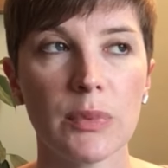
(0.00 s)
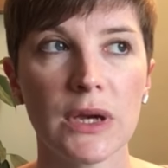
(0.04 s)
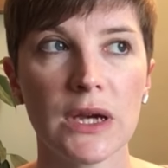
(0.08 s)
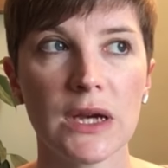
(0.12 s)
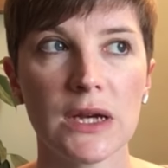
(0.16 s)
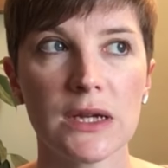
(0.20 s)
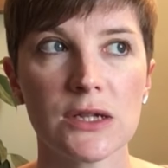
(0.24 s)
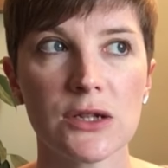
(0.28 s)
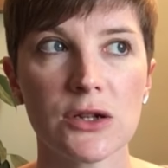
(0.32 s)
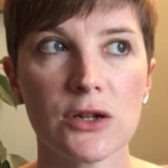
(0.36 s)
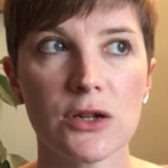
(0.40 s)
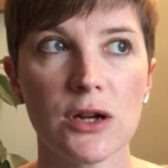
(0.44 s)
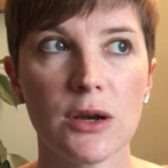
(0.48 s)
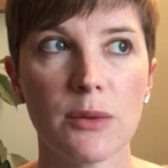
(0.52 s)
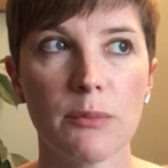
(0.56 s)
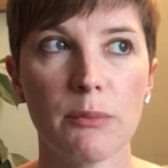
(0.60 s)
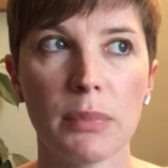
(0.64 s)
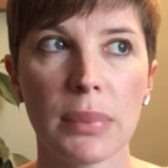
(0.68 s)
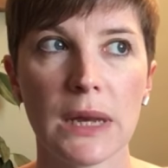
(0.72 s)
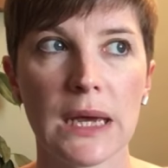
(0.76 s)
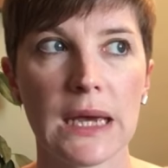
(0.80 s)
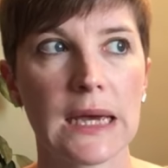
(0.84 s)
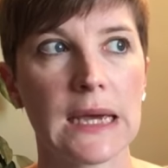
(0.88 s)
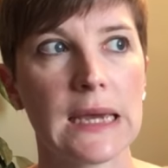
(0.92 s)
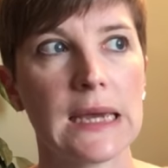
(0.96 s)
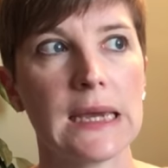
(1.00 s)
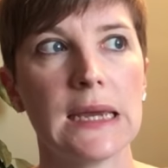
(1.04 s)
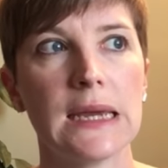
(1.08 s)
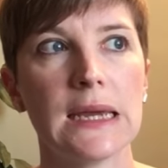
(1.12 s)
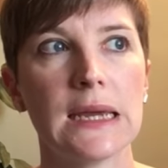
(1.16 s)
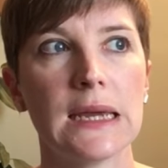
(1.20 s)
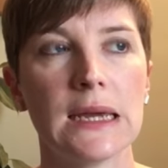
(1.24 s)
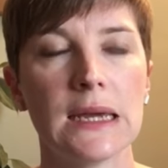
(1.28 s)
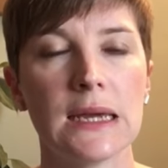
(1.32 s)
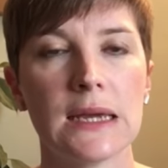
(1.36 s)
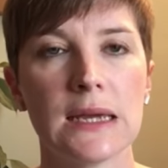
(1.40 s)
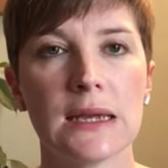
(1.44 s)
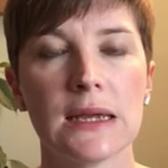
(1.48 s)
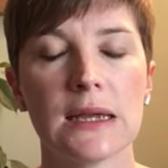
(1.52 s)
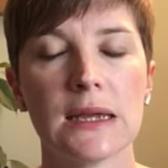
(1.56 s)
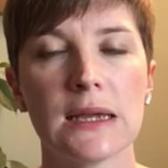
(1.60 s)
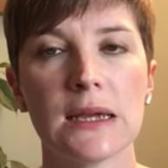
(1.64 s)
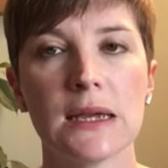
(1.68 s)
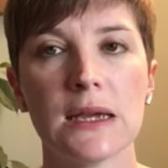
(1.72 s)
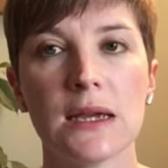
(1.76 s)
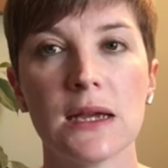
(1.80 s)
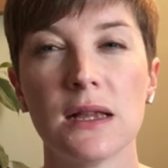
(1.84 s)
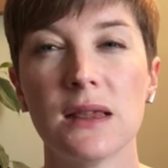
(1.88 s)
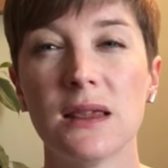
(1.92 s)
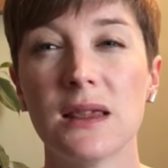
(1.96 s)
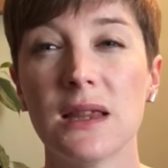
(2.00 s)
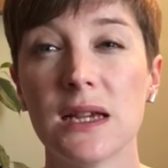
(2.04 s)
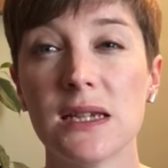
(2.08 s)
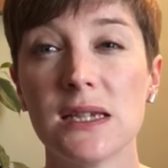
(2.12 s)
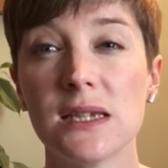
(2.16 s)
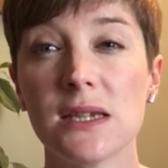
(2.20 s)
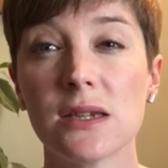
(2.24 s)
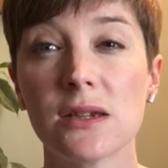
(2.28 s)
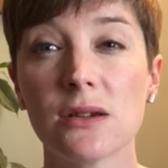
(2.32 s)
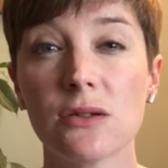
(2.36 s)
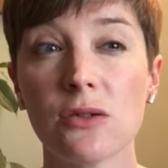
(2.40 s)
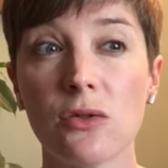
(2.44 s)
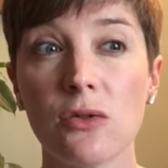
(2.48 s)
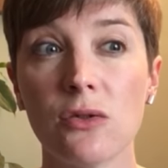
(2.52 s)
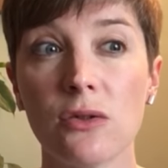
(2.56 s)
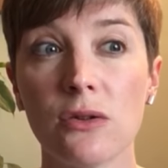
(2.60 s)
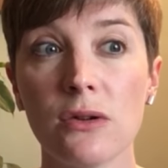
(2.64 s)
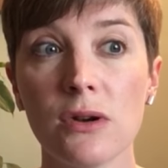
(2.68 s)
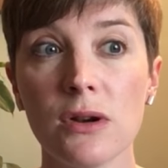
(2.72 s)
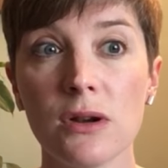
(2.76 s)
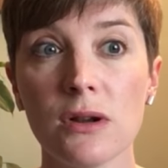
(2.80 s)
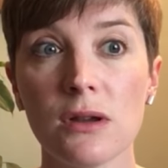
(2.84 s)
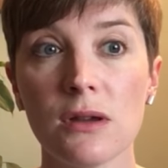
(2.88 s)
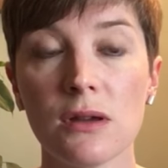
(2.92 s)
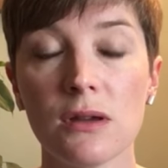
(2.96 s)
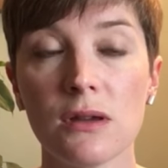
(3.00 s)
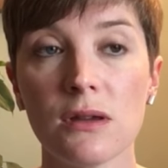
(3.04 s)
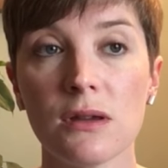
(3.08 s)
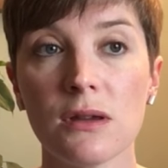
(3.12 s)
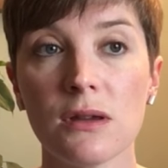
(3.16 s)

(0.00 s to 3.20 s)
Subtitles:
pattern by Liz Cork